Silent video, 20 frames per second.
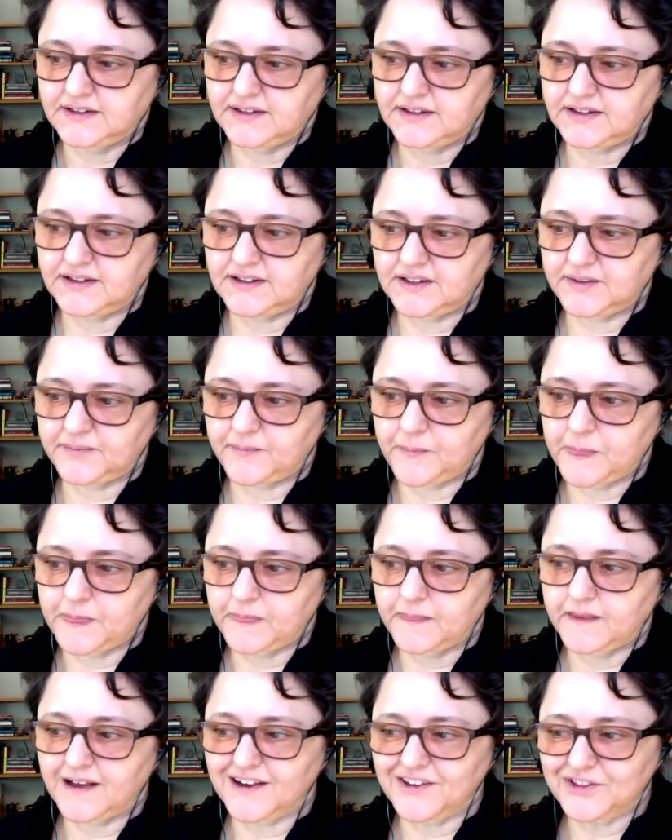
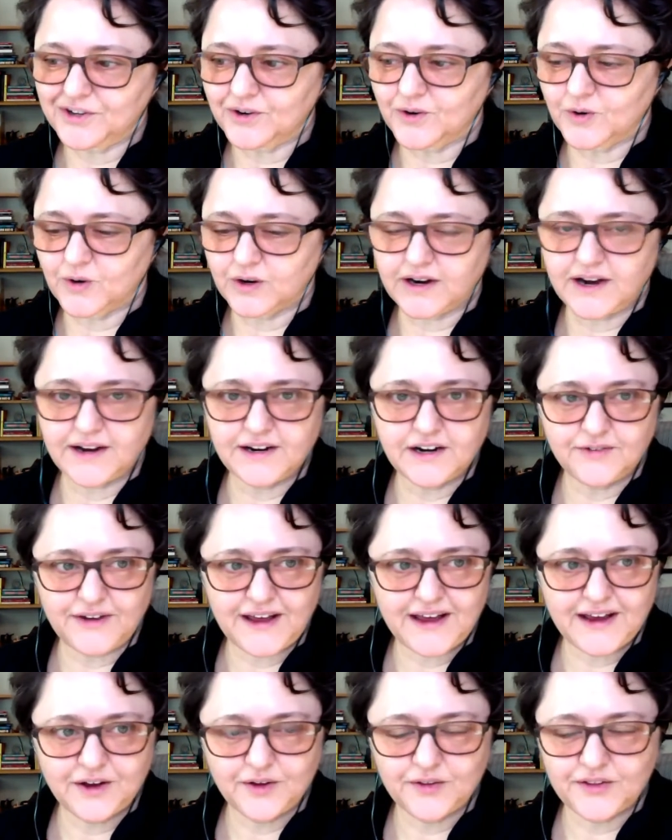The other kind of
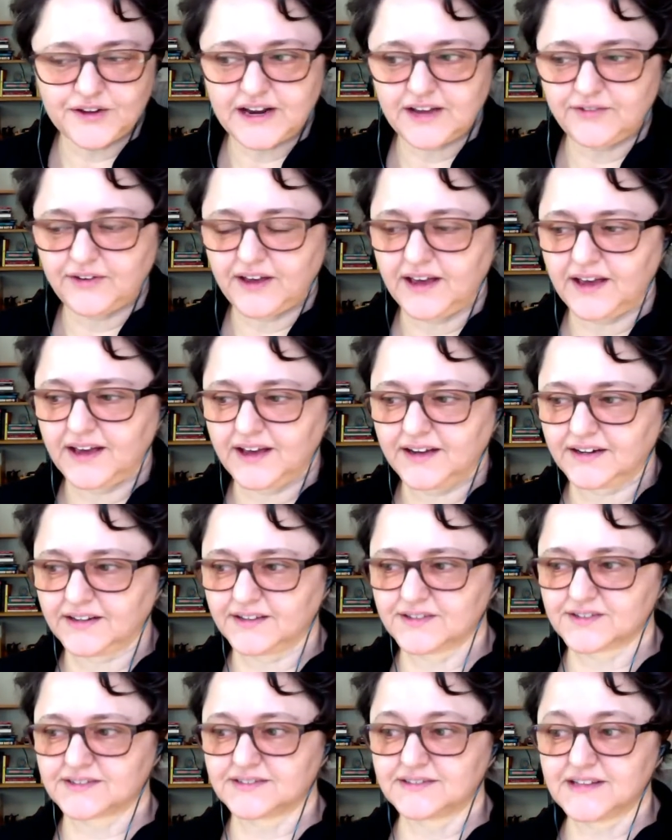angle that I've had
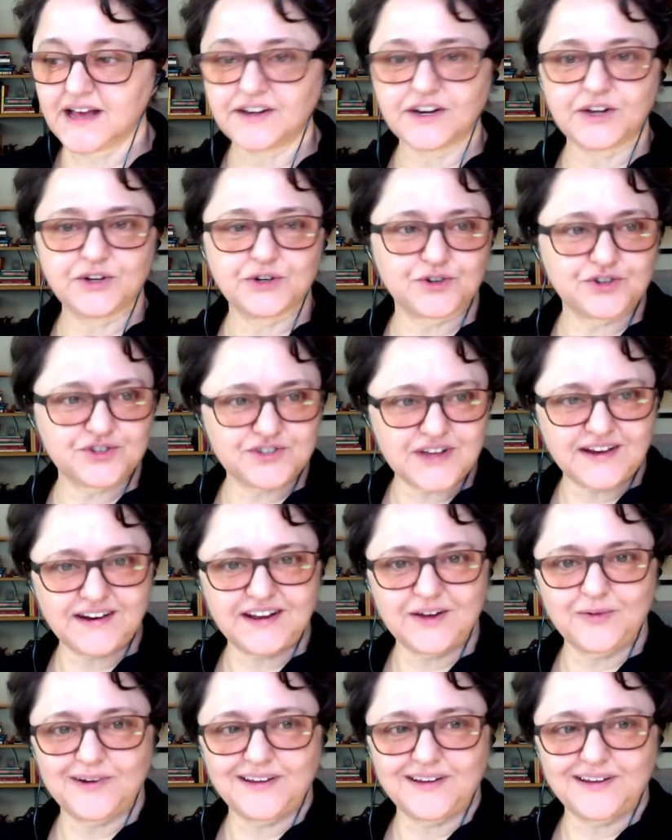is not understanding why